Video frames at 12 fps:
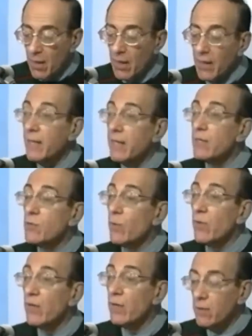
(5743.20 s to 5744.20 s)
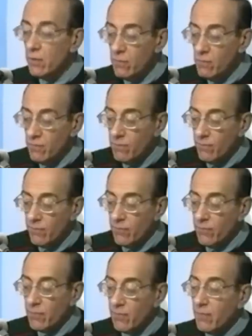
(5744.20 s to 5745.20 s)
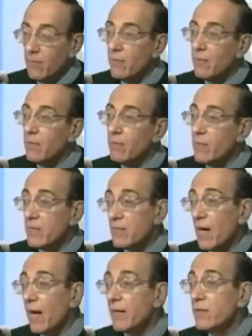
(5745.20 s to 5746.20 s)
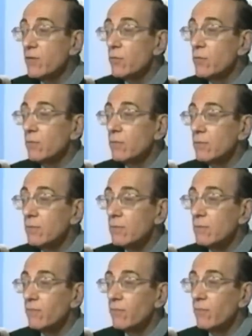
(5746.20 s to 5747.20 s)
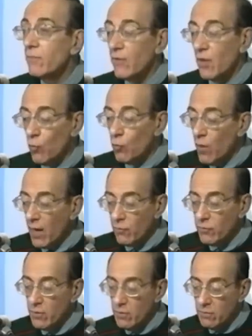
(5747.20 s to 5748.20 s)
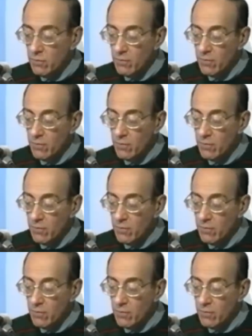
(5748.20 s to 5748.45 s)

He is within you, beside you, around you.